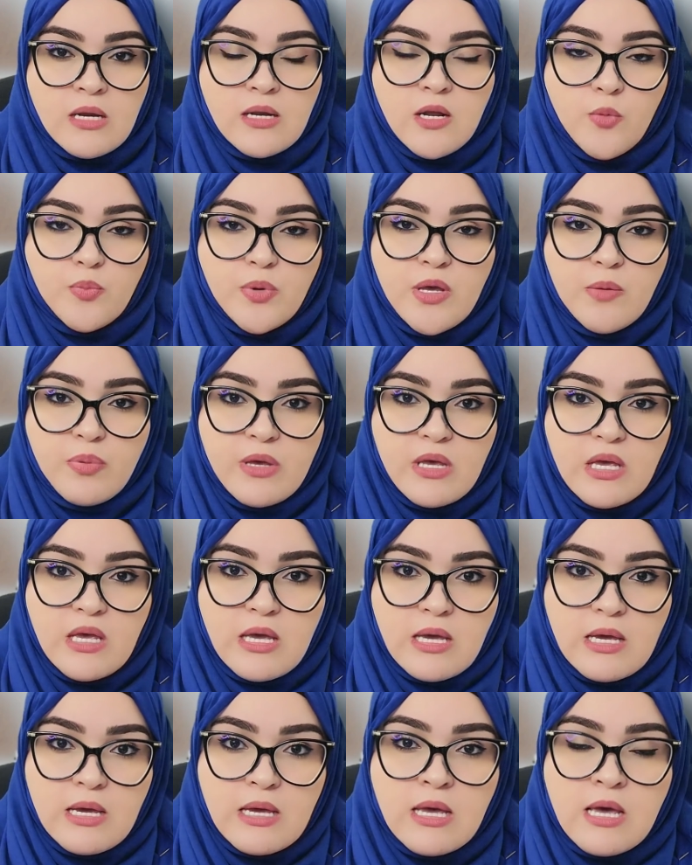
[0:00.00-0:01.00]
Now, P P
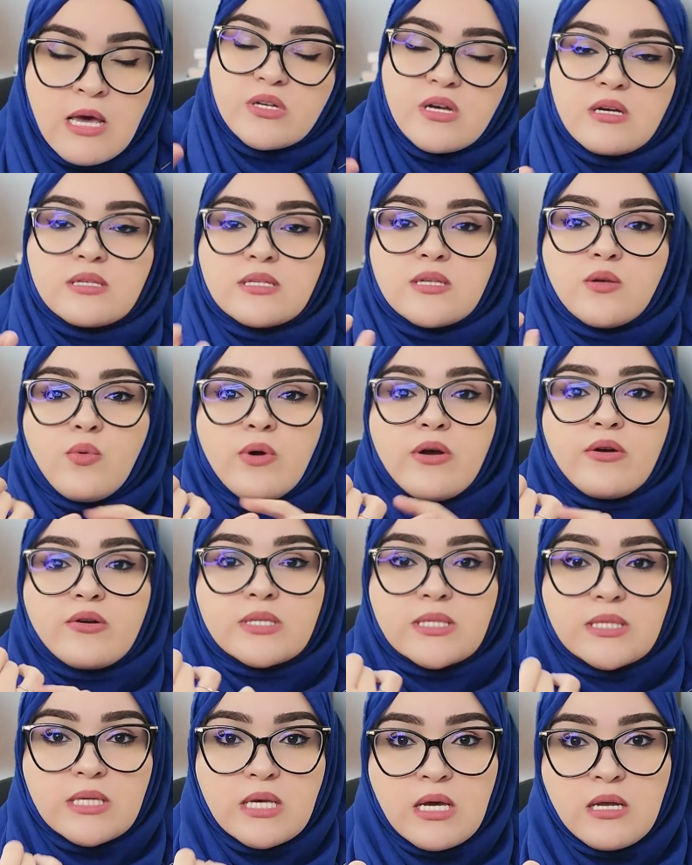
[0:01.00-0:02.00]
E protects the
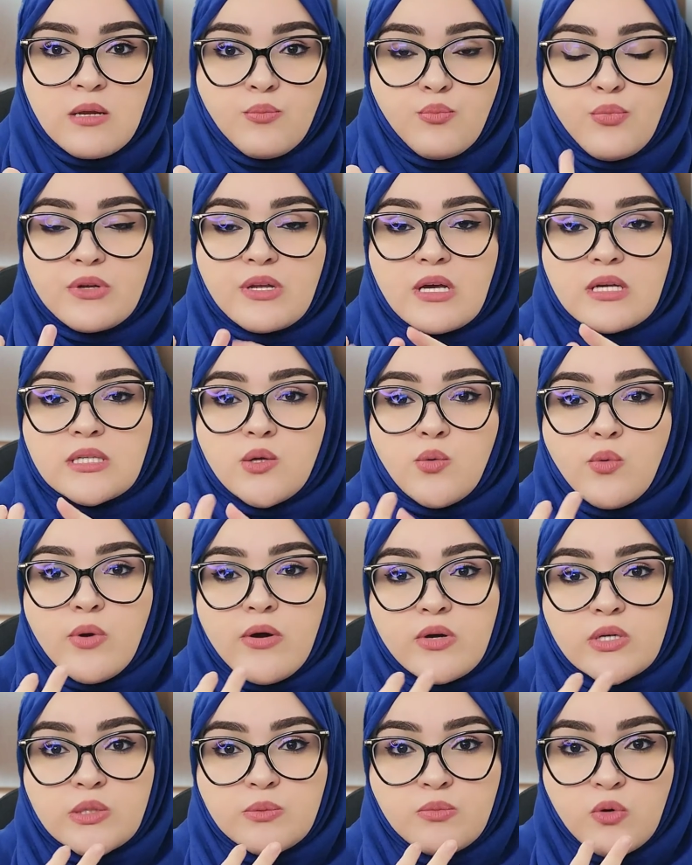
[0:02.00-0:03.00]
wearer's skin, protects the
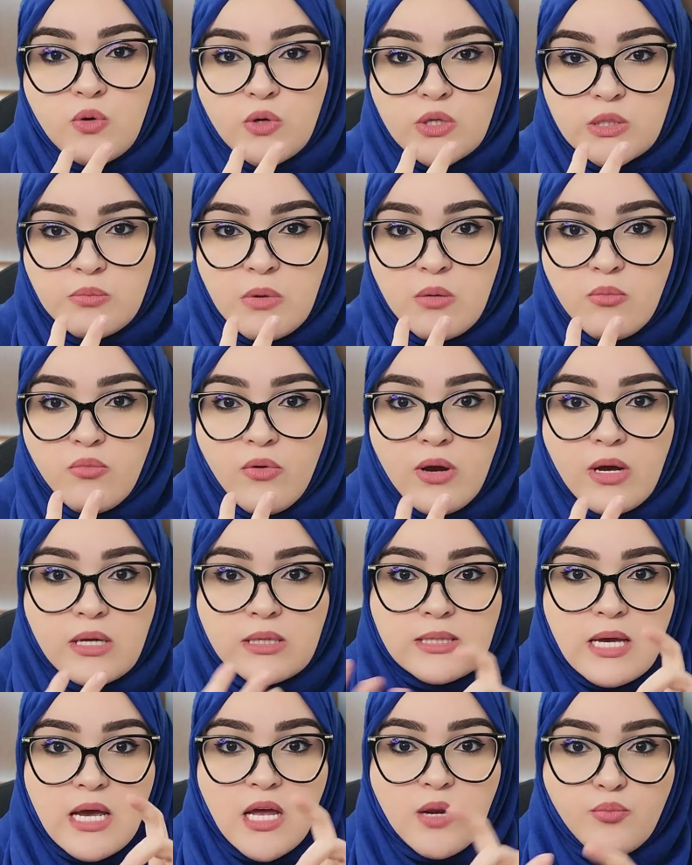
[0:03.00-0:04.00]
wearer's mucous
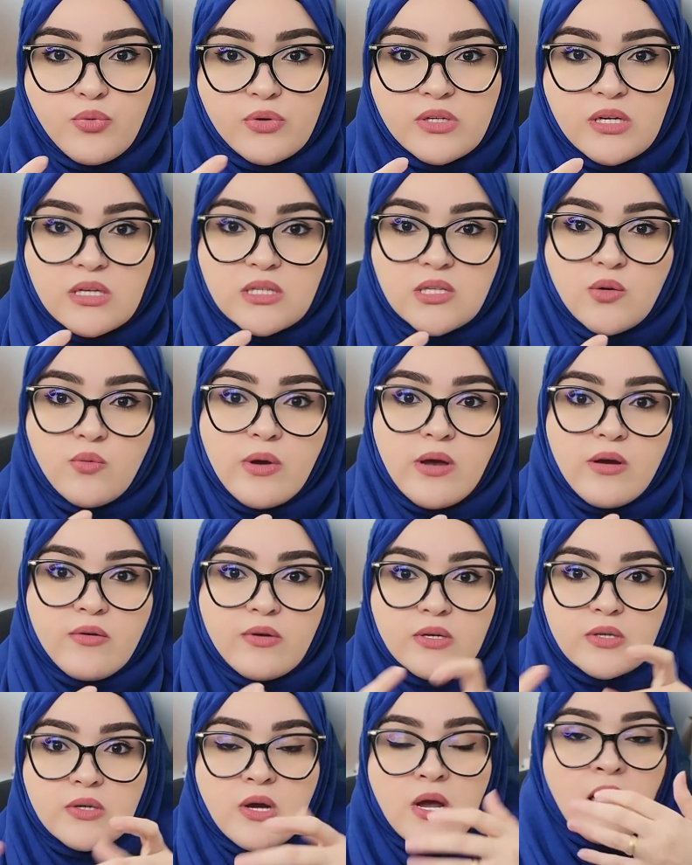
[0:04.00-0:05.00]
membranes, and protects the
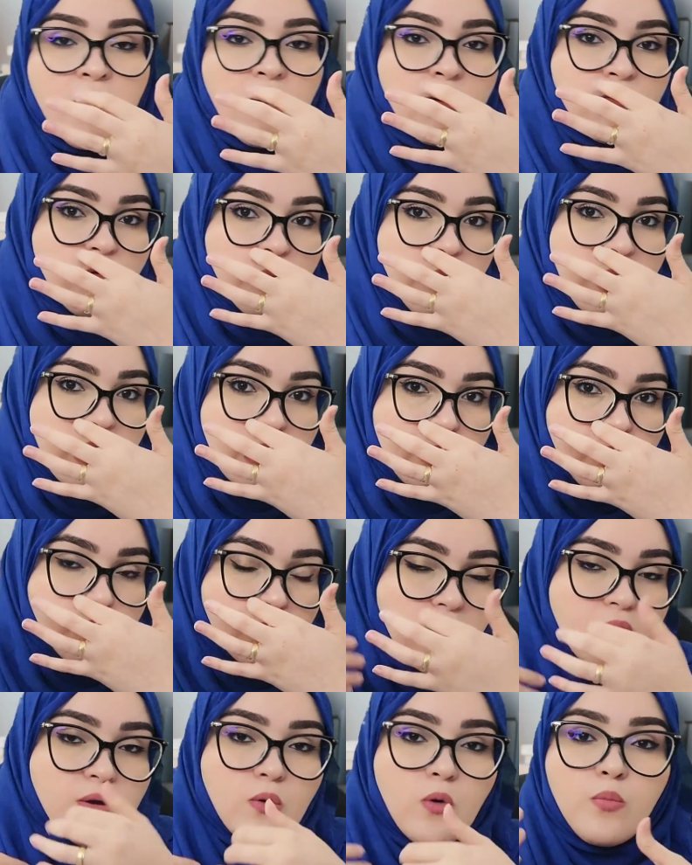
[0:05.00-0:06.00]
wearer from any
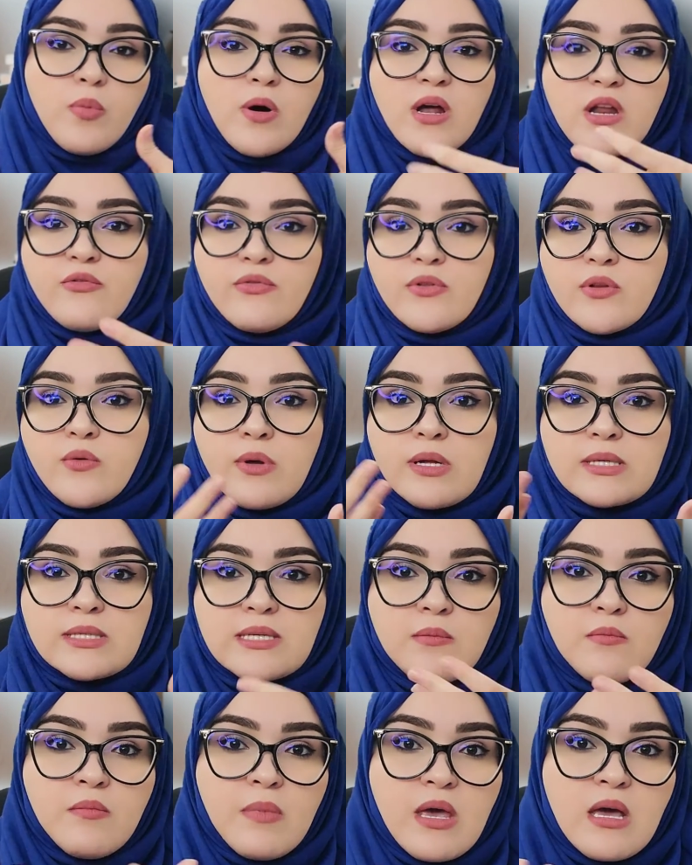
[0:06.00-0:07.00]
blood or body fluids
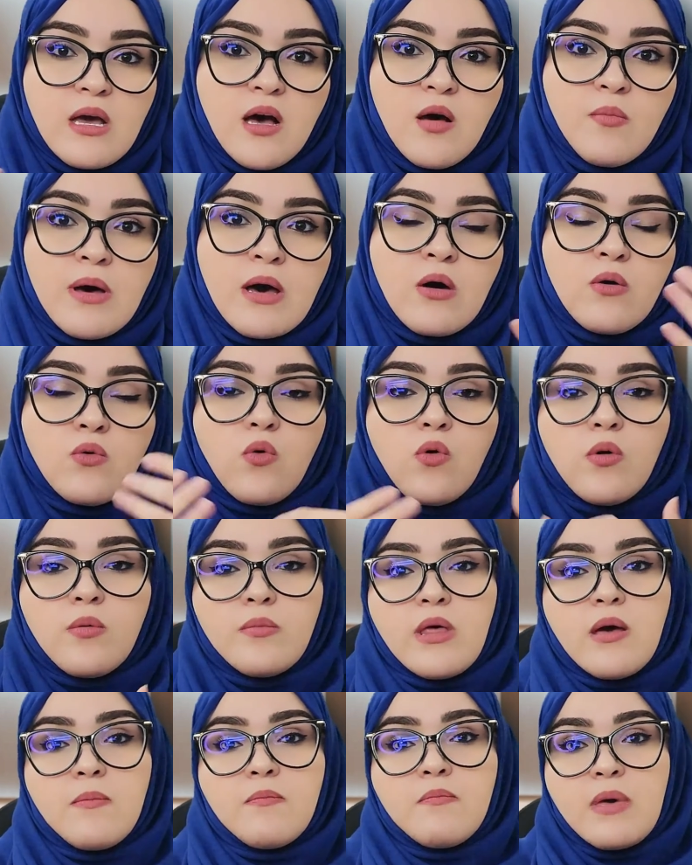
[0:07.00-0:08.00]
that may come out or
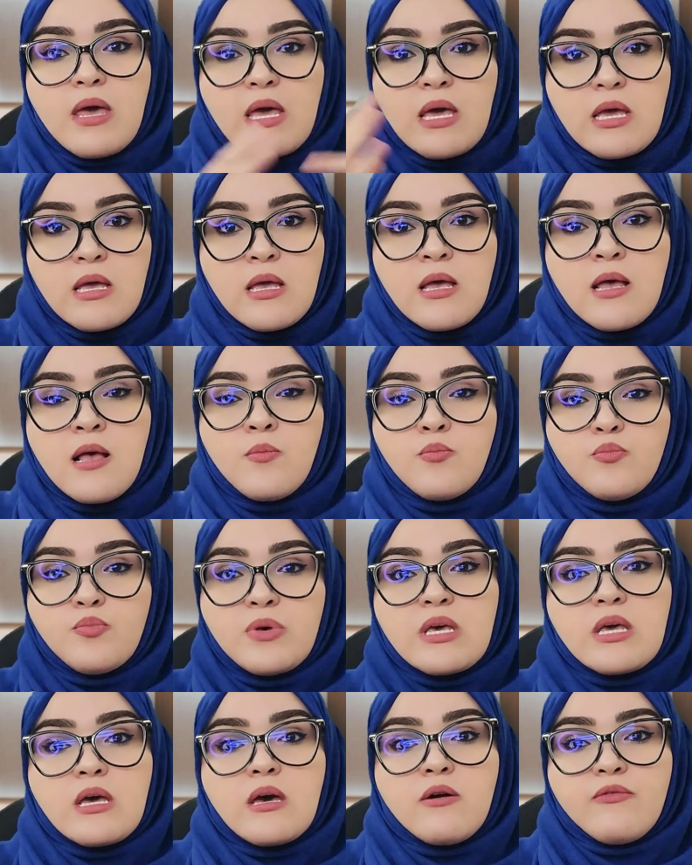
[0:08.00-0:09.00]
that may
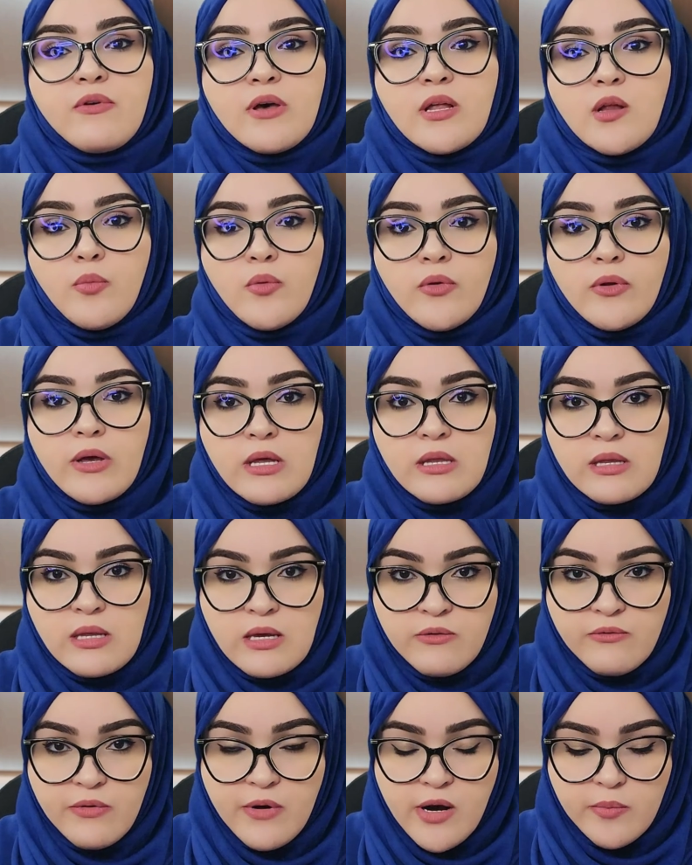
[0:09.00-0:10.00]
be available in
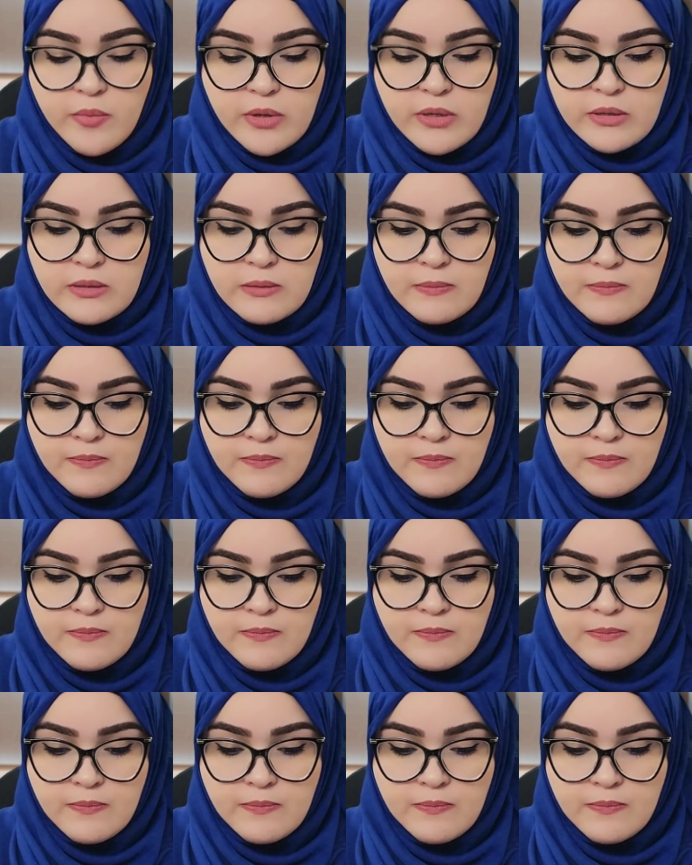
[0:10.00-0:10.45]
the environment.